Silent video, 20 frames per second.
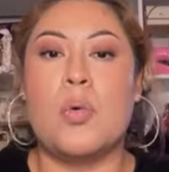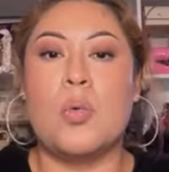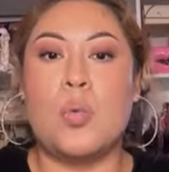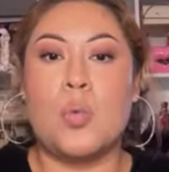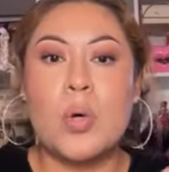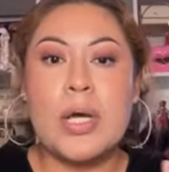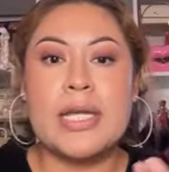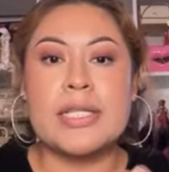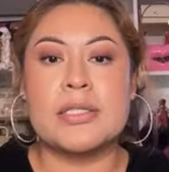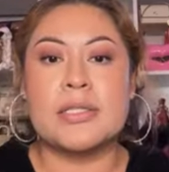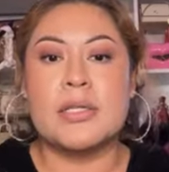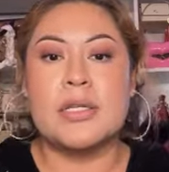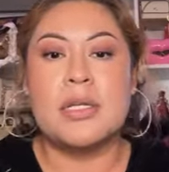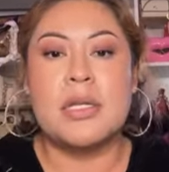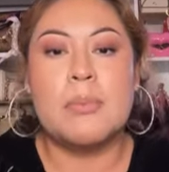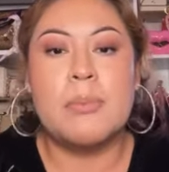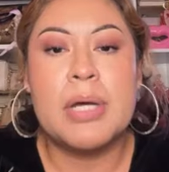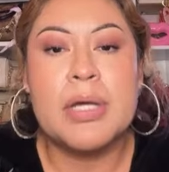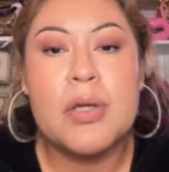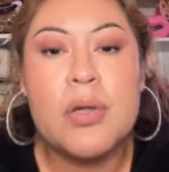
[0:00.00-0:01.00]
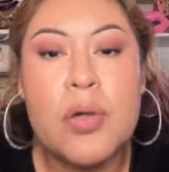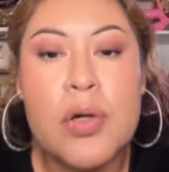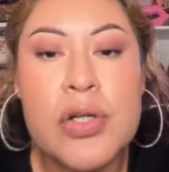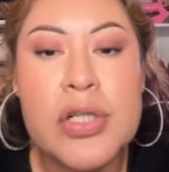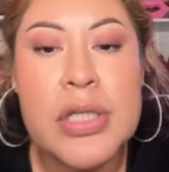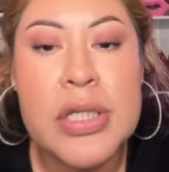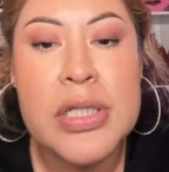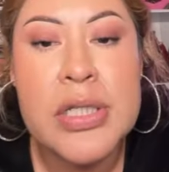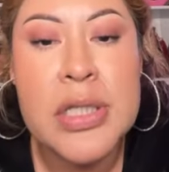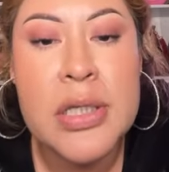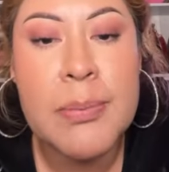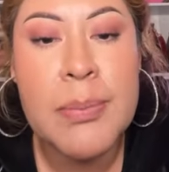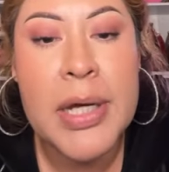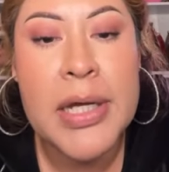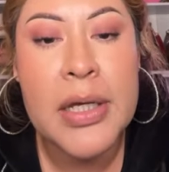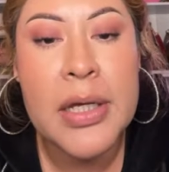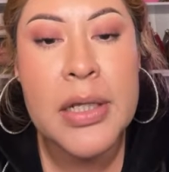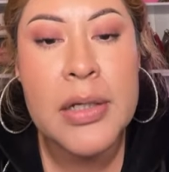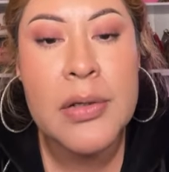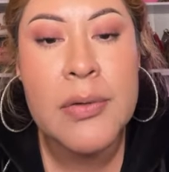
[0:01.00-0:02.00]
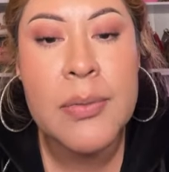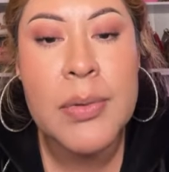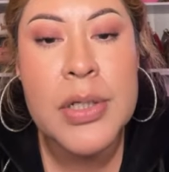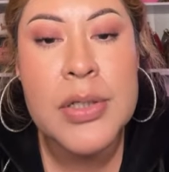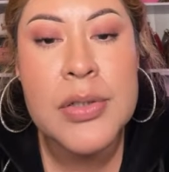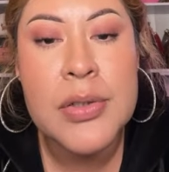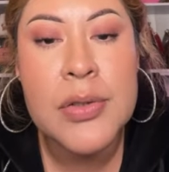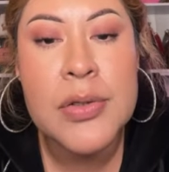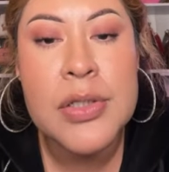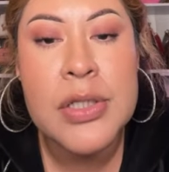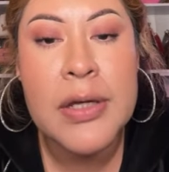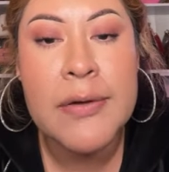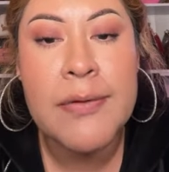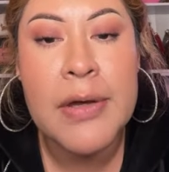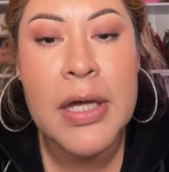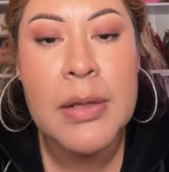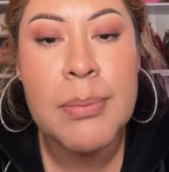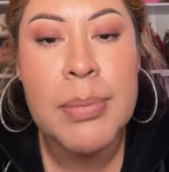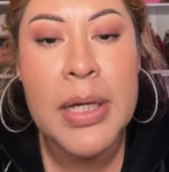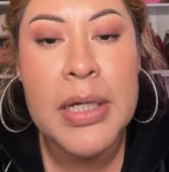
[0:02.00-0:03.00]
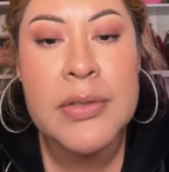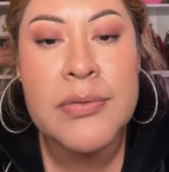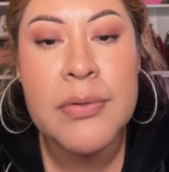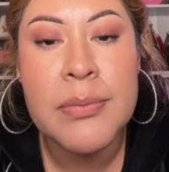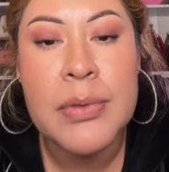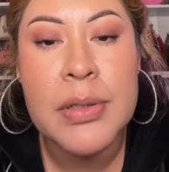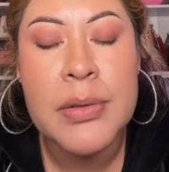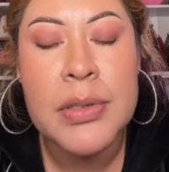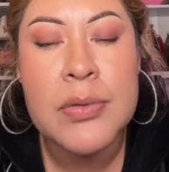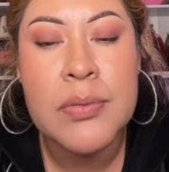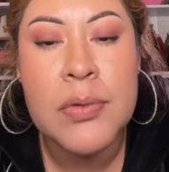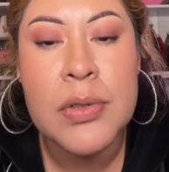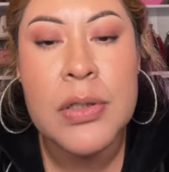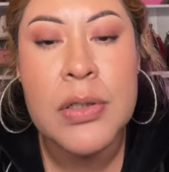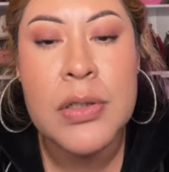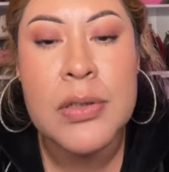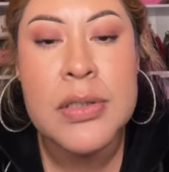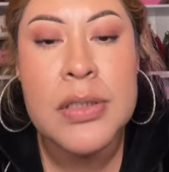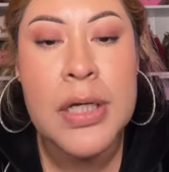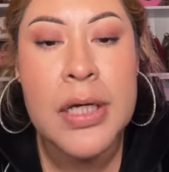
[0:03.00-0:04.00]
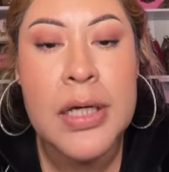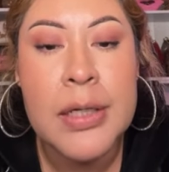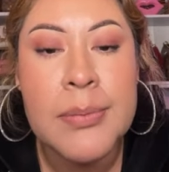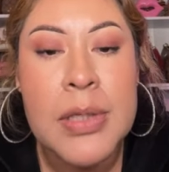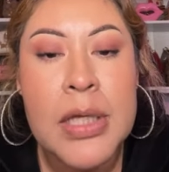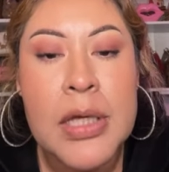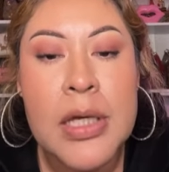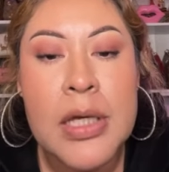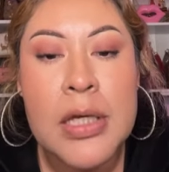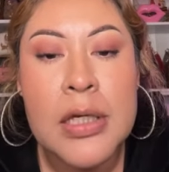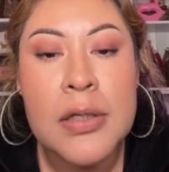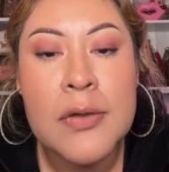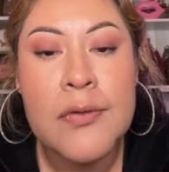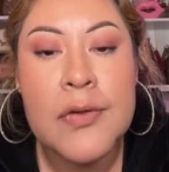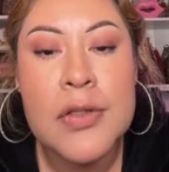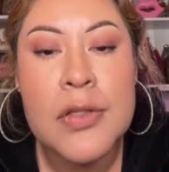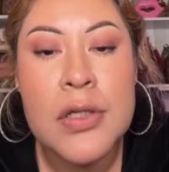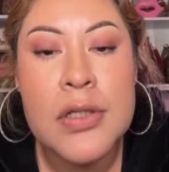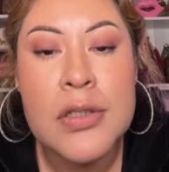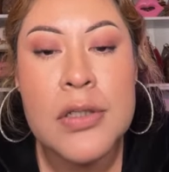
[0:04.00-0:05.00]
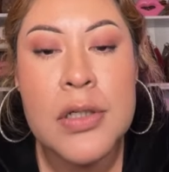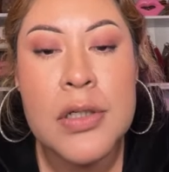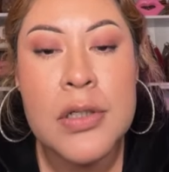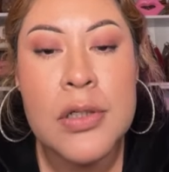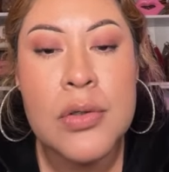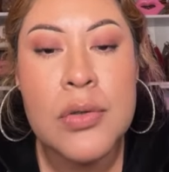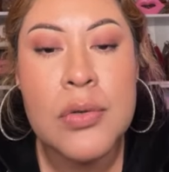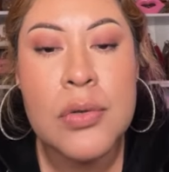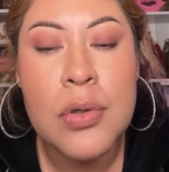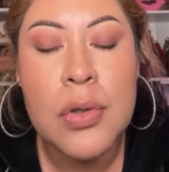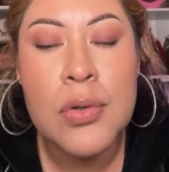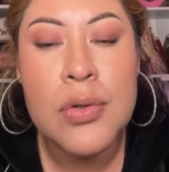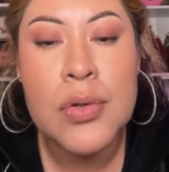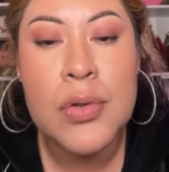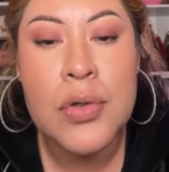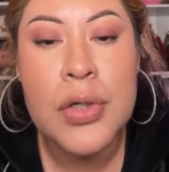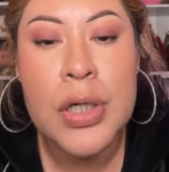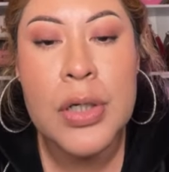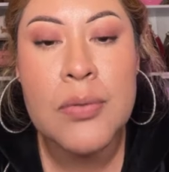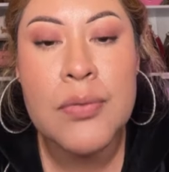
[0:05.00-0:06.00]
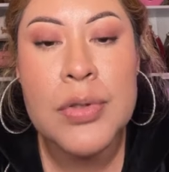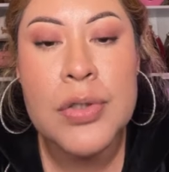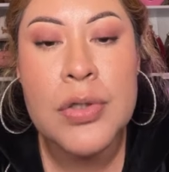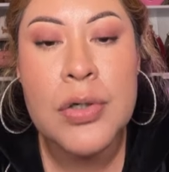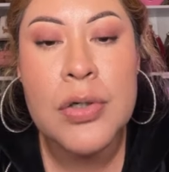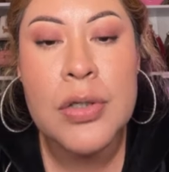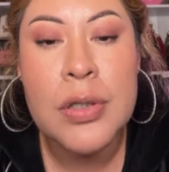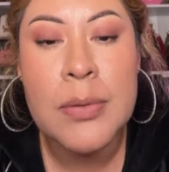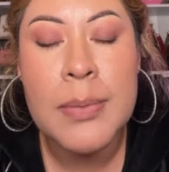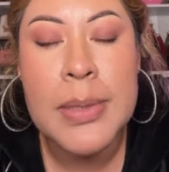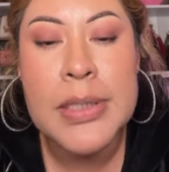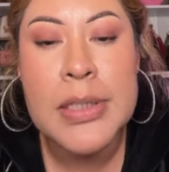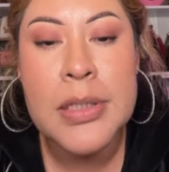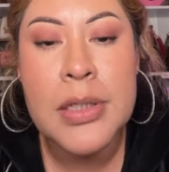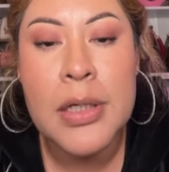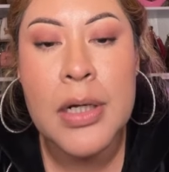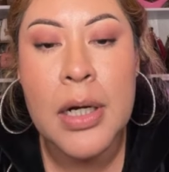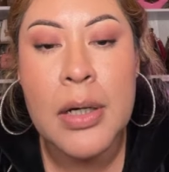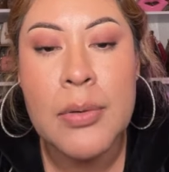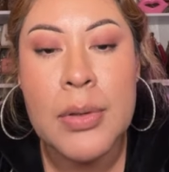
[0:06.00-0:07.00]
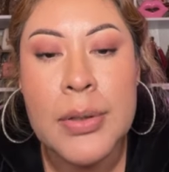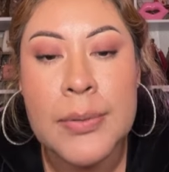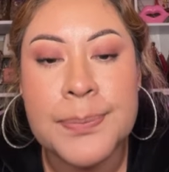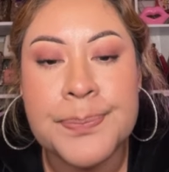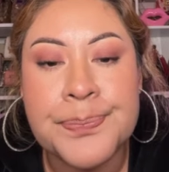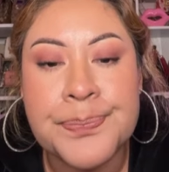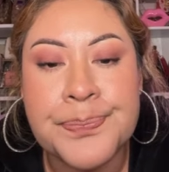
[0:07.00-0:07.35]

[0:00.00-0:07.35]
What? Michael Kors is the, my other brand choice. I've had bags from them for a long time. If it doesn't, you know you can return the mascara.